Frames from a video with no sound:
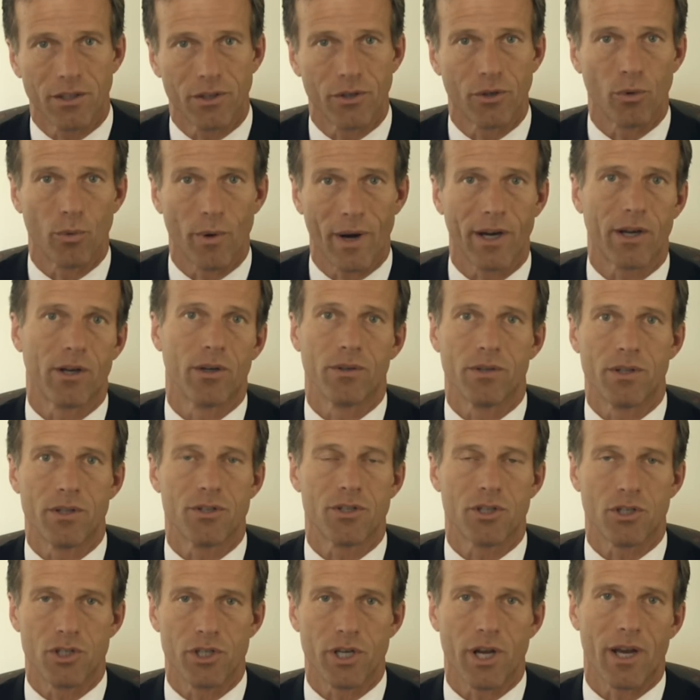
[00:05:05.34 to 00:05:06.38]
in her record that
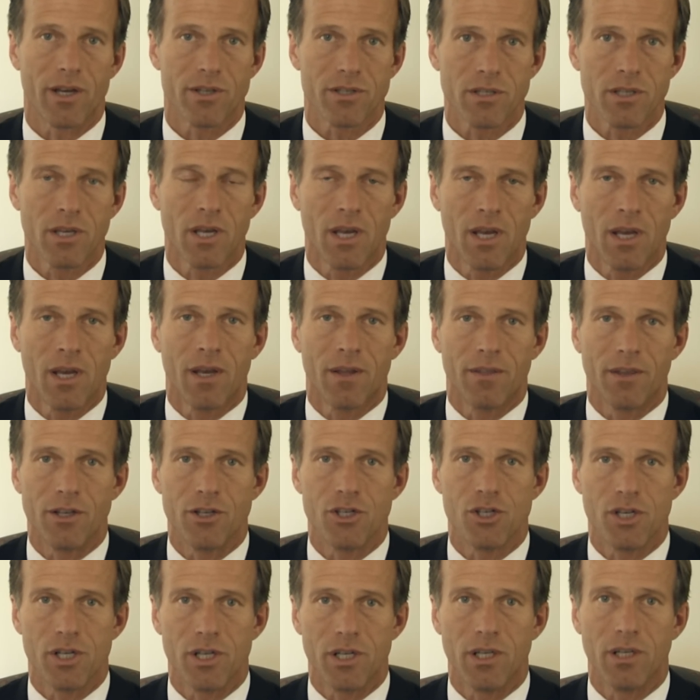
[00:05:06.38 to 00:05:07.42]
suggests
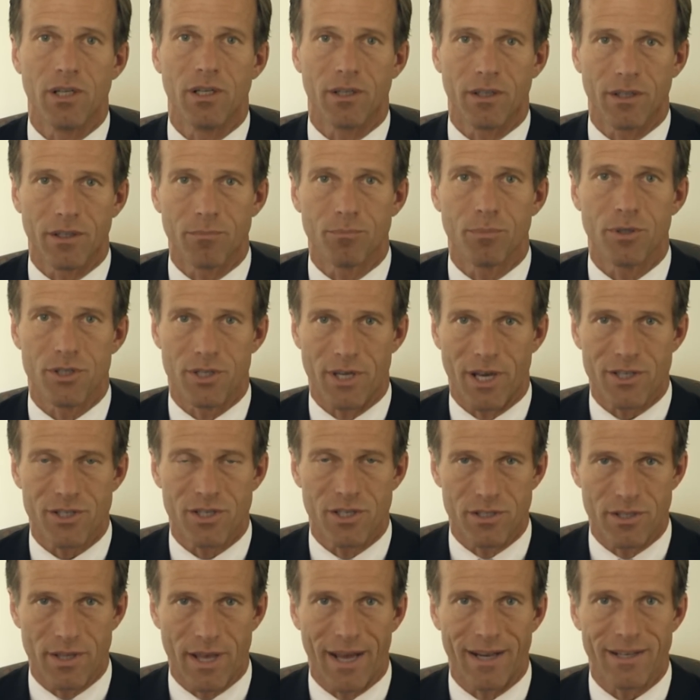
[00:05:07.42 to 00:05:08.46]
that she
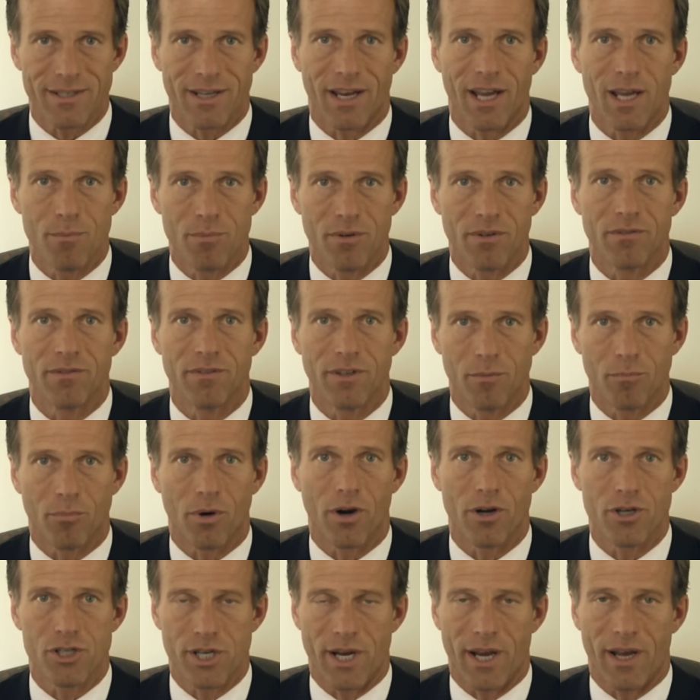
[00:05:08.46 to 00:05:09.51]
possesses that type of
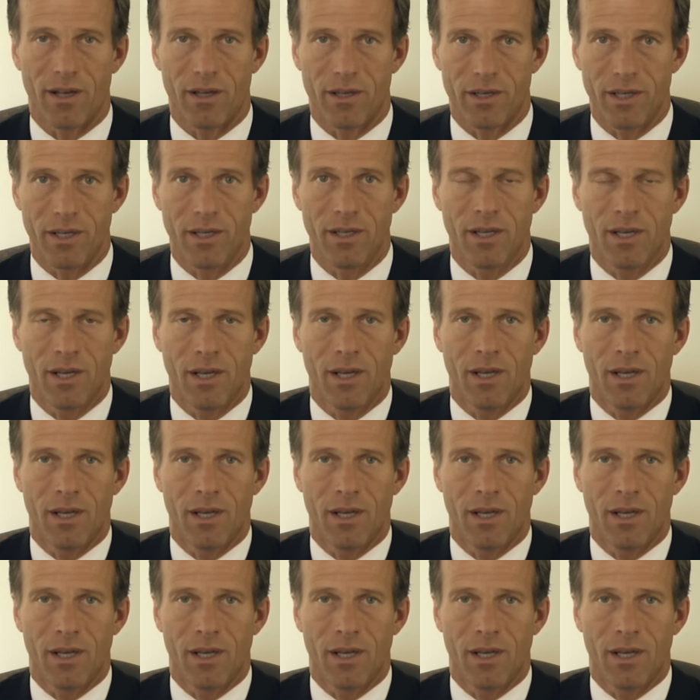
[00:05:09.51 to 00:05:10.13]
impartiality.